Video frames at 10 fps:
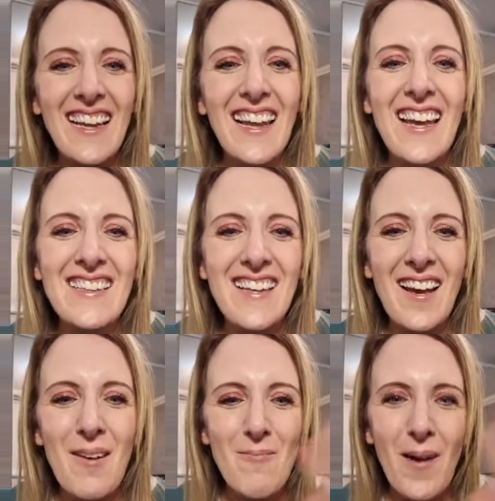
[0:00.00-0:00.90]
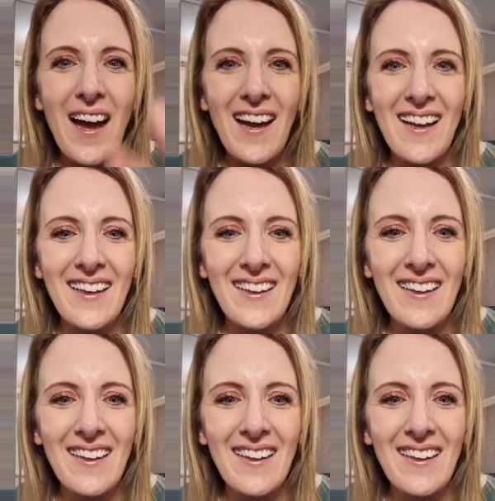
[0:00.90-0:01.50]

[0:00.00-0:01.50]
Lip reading: you later. Bye.